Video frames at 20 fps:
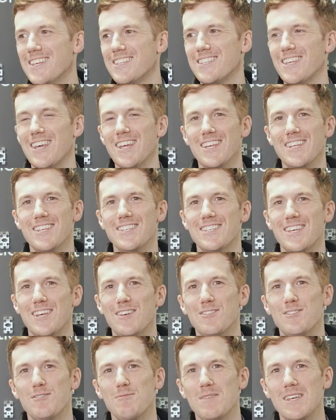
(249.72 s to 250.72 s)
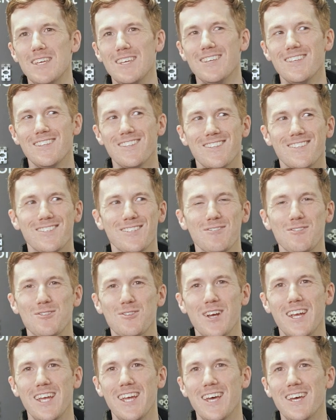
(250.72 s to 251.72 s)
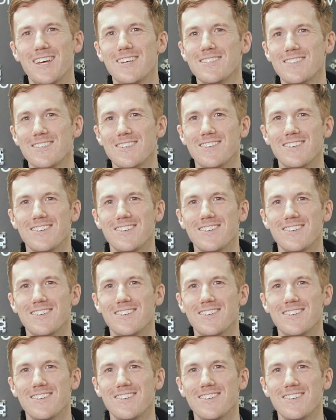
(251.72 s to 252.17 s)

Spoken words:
certainly saves me some grey hairs.